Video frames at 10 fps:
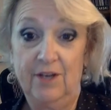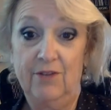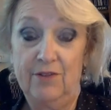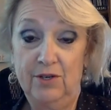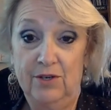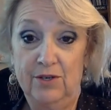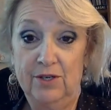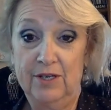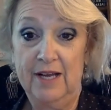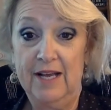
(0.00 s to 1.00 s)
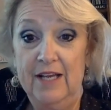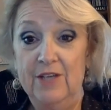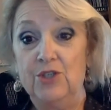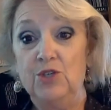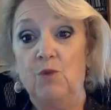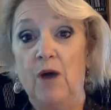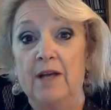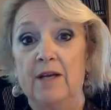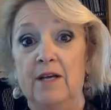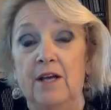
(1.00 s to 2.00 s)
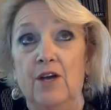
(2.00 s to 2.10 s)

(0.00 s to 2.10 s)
Third is you want to